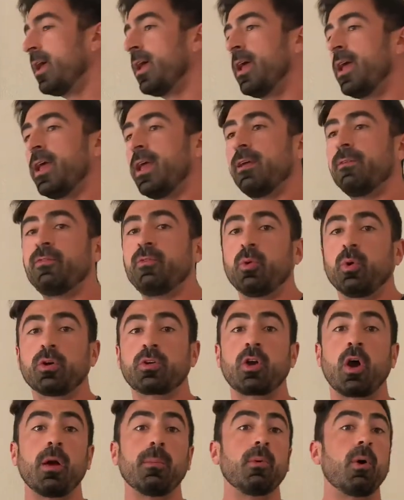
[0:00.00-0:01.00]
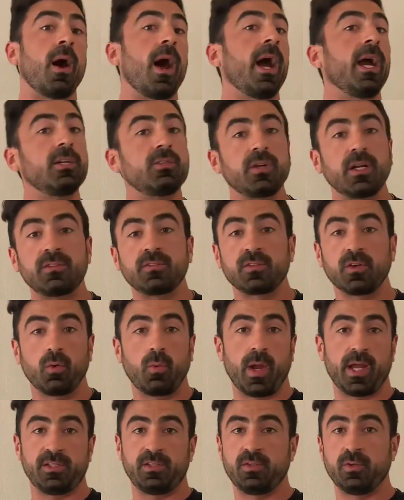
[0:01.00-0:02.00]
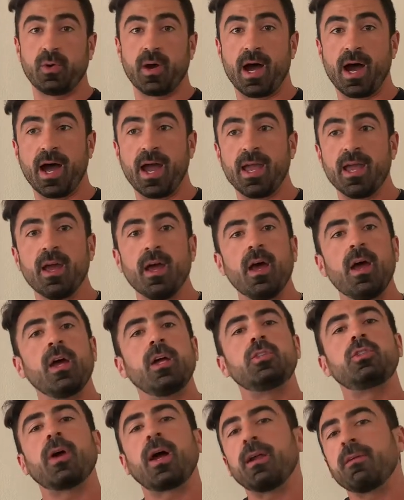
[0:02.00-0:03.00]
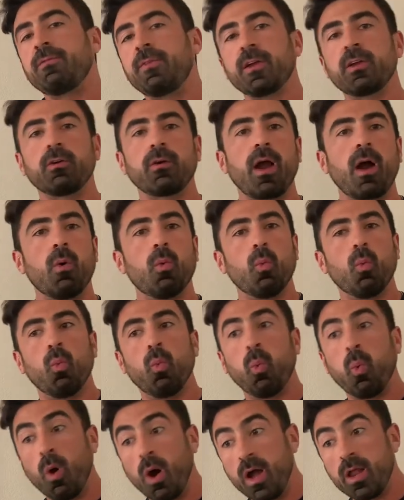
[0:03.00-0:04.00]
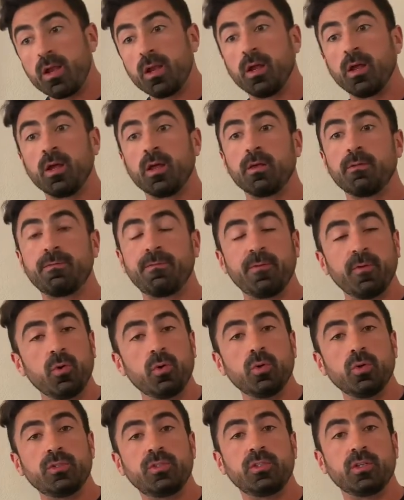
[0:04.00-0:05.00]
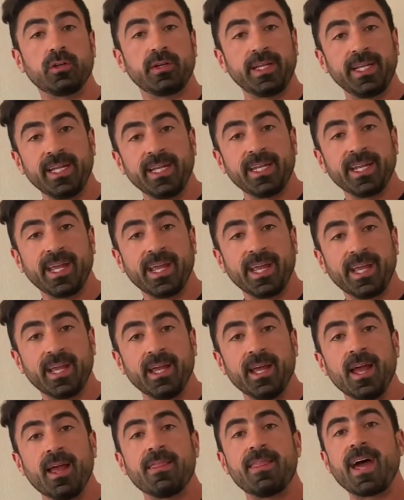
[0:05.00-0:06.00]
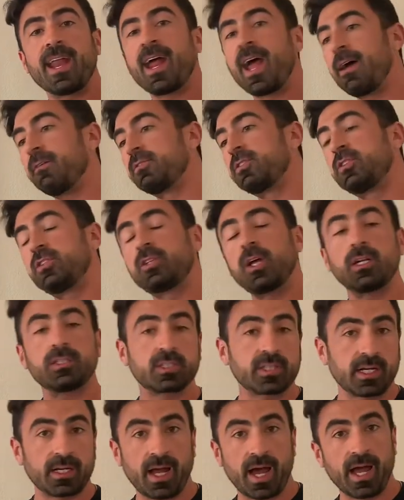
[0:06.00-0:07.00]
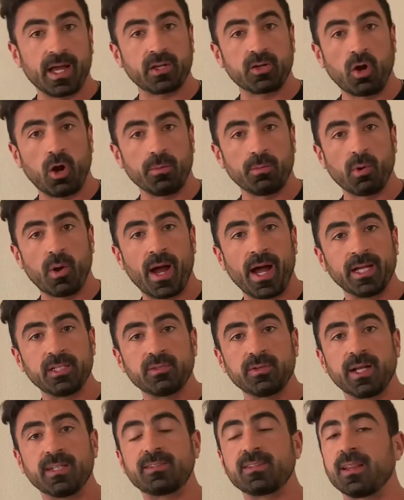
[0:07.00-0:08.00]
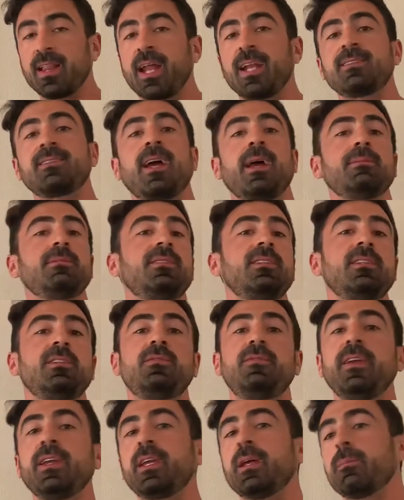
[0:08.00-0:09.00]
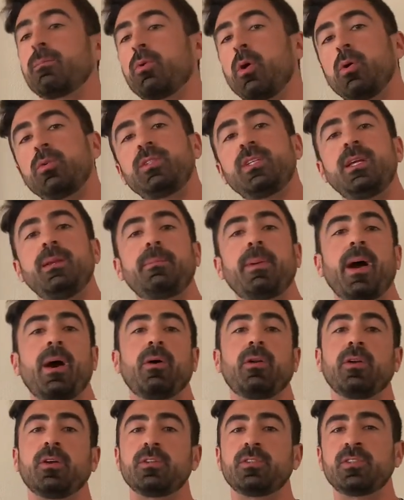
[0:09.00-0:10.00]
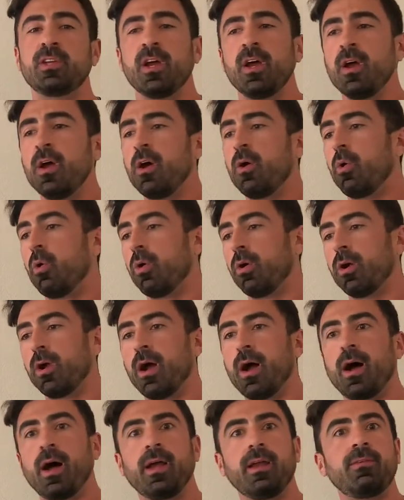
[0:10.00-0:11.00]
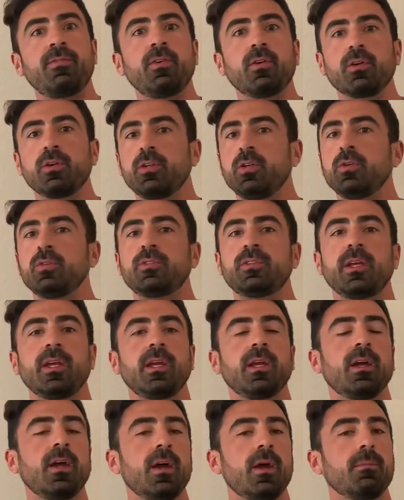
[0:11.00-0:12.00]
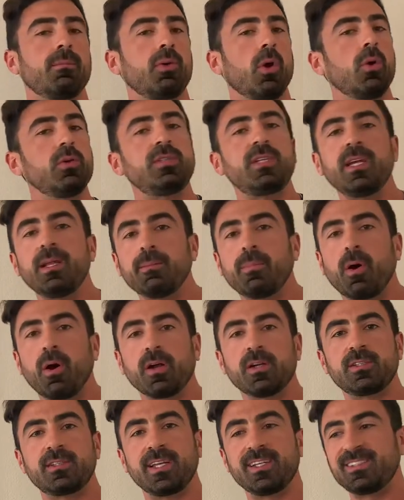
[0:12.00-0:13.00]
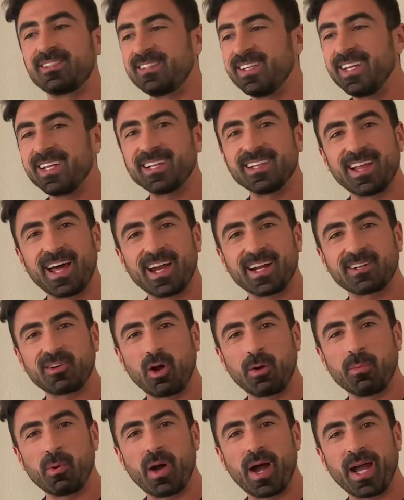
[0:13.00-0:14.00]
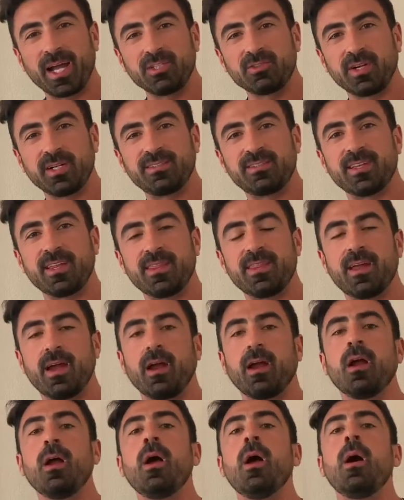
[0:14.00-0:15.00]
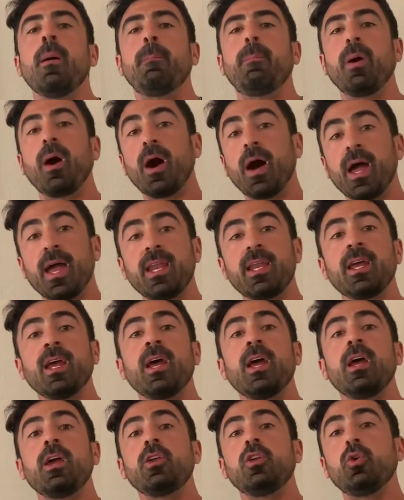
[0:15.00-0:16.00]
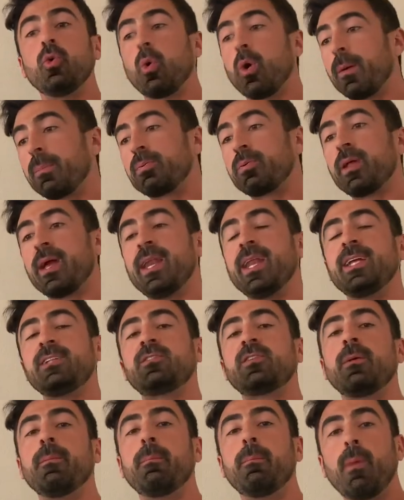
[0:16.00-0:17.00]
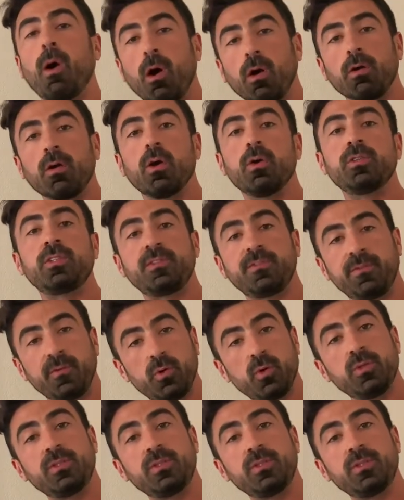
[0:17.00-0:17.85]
If your carbohydrates are way too high, try to figure out what foods you're eating that have such high carbohydrates. A lot of times these vegan protein powders or if you're using protein bars, they sneak a lot of carbohydrates in there. But you are planning tomorrow's food